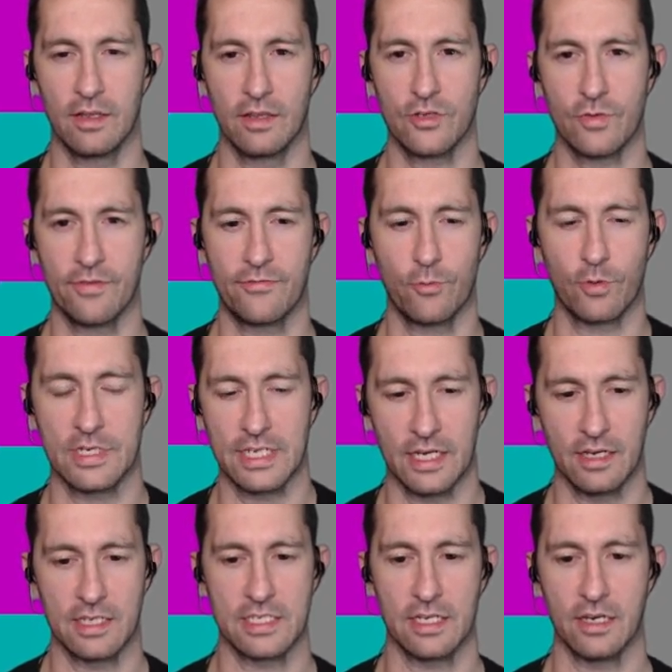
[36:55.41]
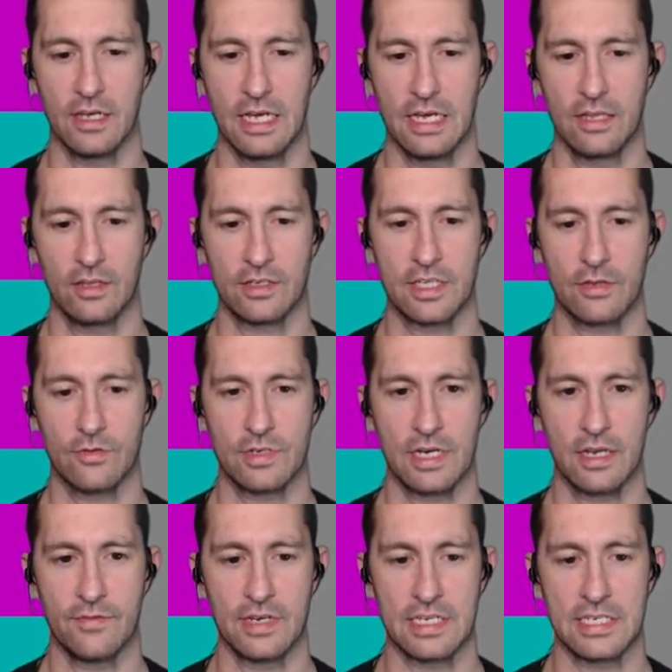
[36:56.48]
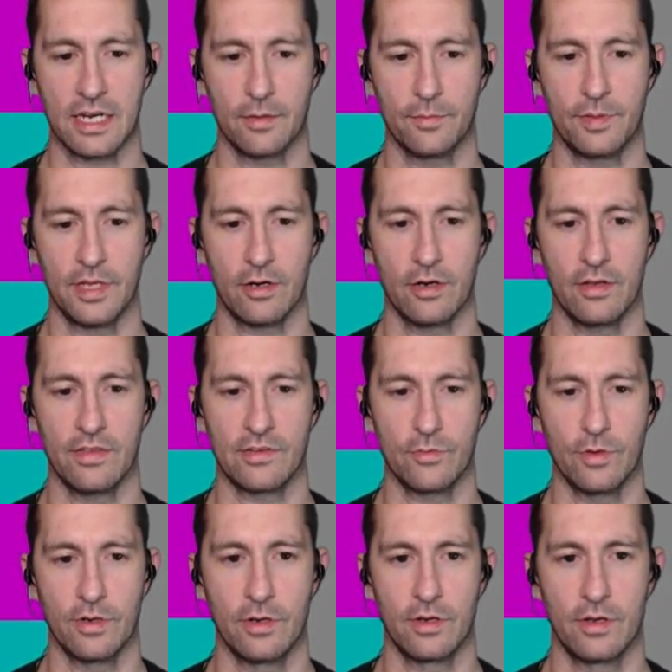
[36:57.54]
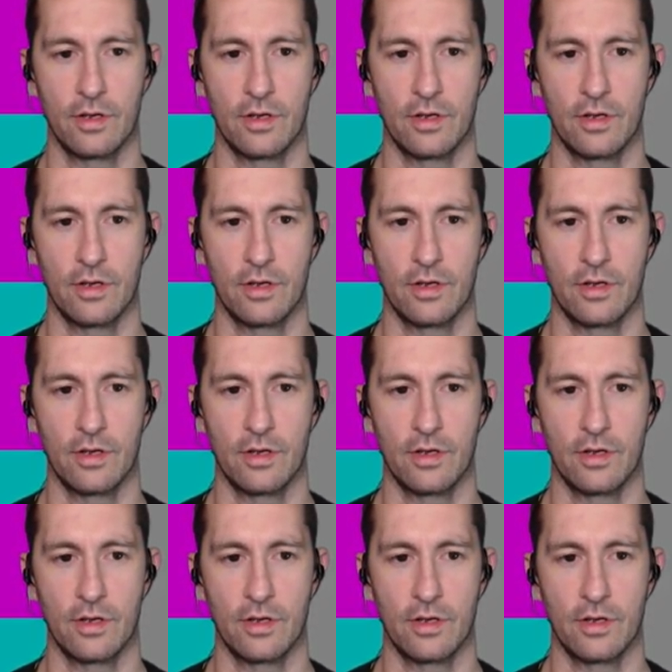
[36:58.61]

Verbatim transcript: Let's try 14 to see. Looks like there's not even a second player on this one.